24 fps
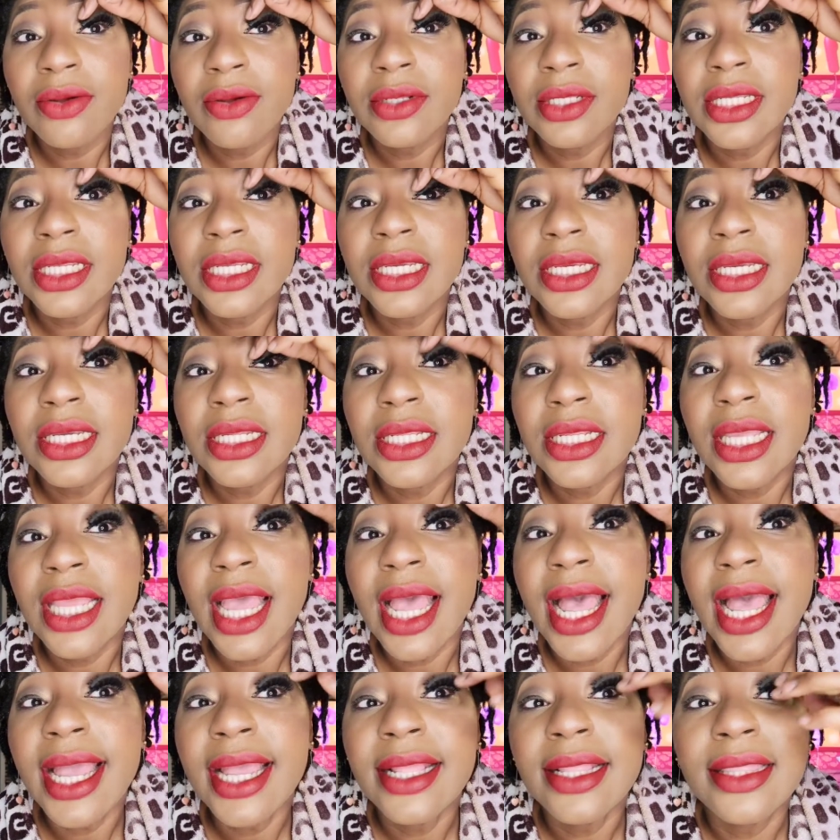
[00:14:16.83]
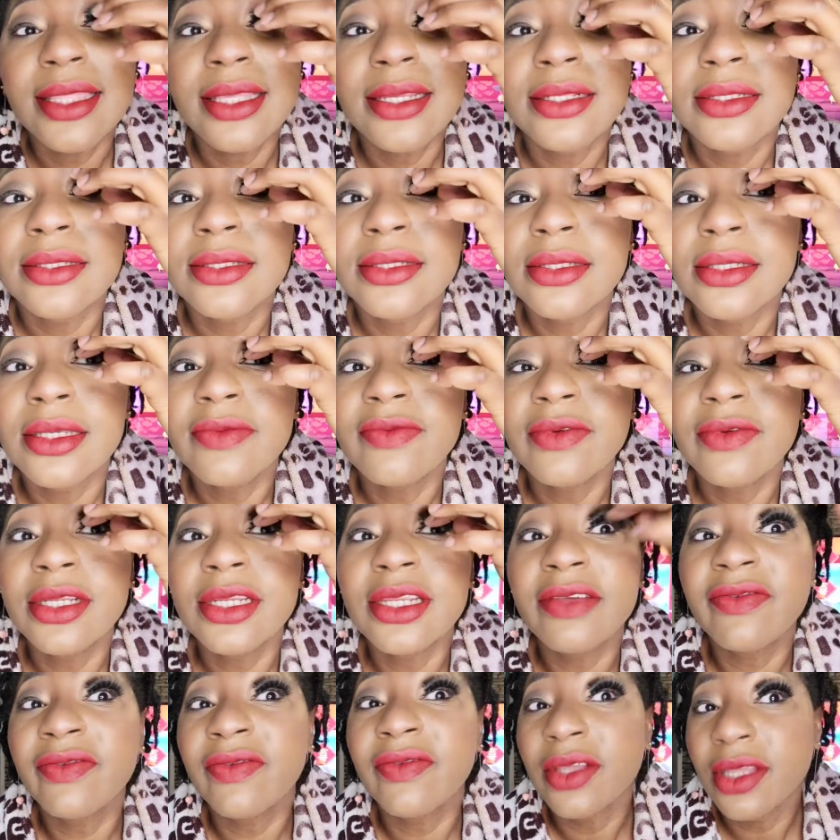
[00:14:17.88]
No, the eye thing.
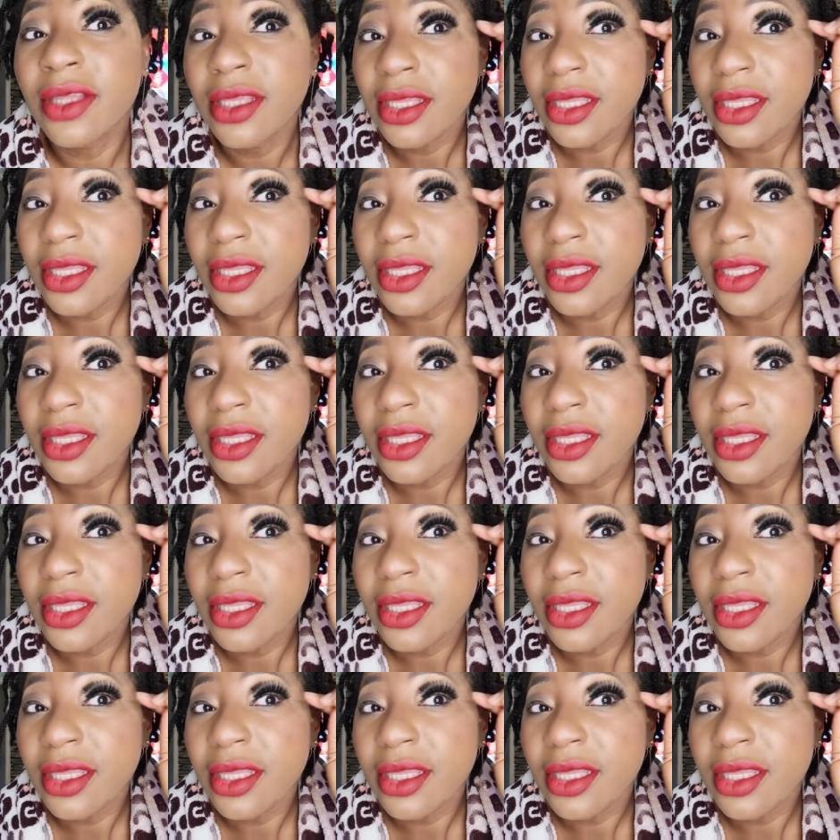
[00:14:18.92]
Even if